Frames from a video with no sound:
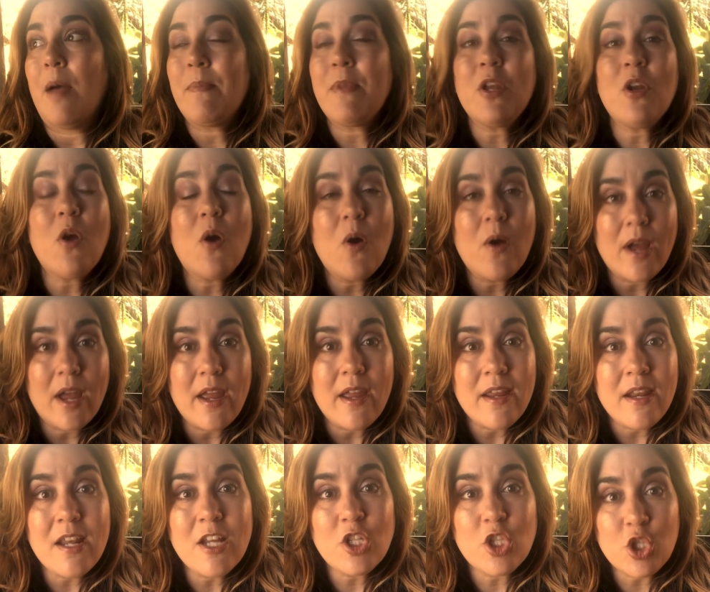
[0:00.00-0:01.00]
You know,
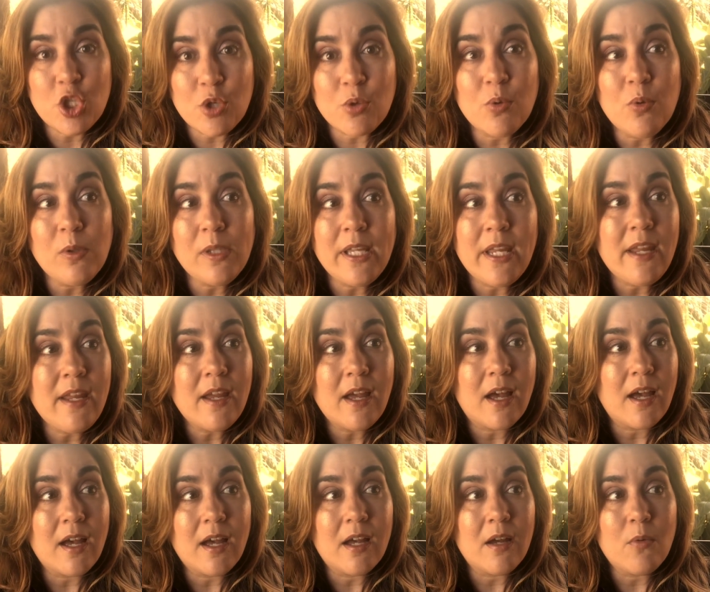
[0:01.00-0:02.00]
it is truly
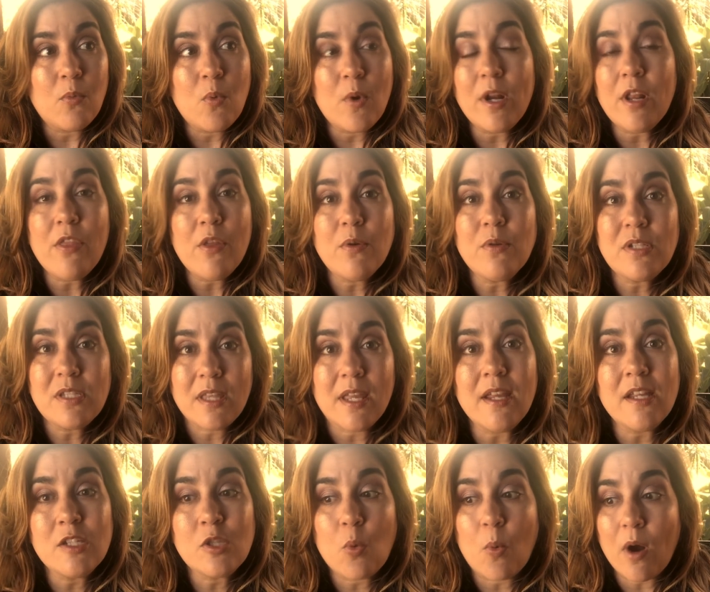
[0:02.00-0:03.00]
one of those
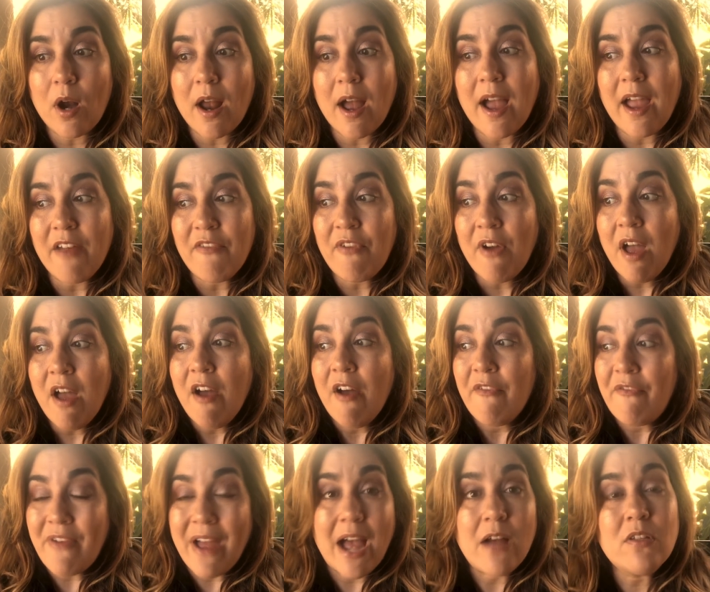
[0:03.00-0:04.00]
things where I've
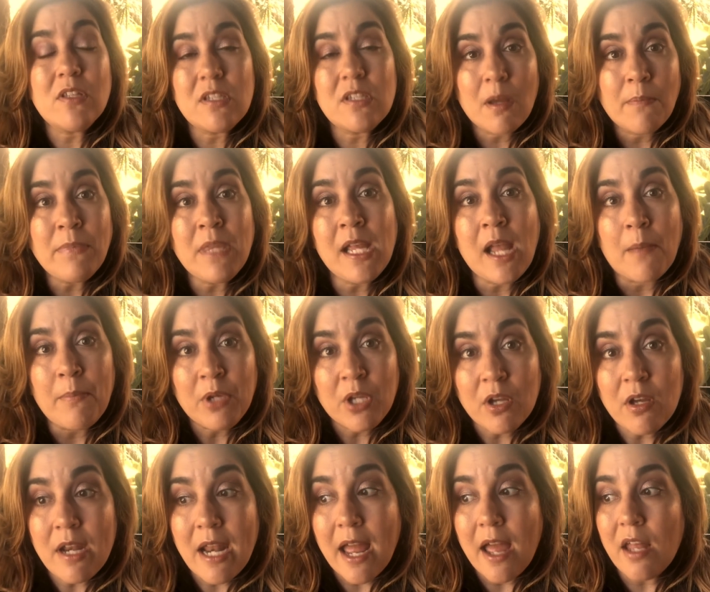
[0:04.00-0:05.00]
found something I'm
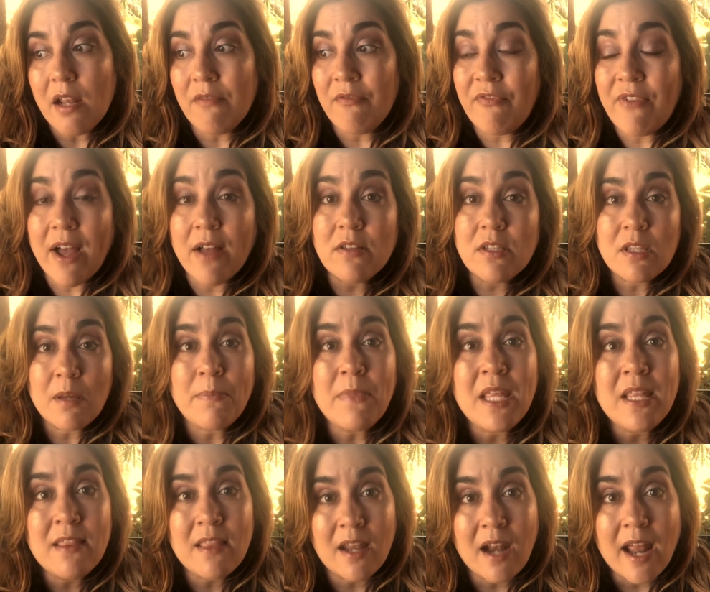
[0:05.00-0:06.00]
good at and found
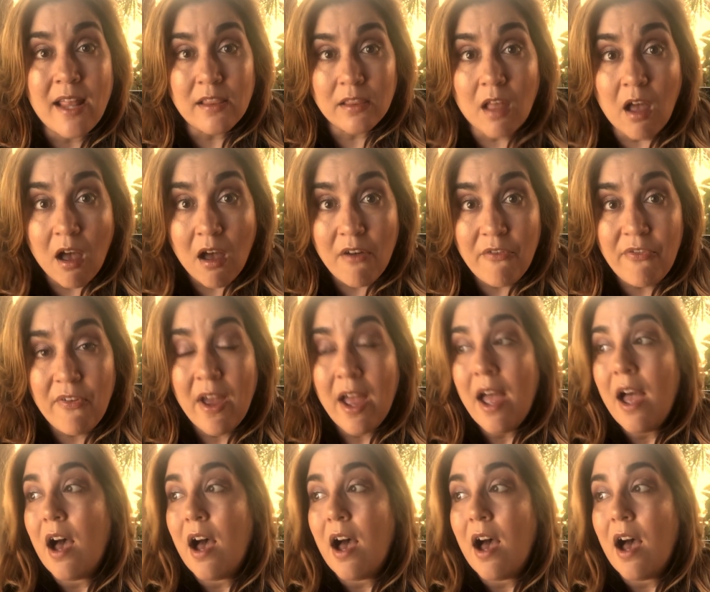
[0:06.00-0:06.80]
something that I love.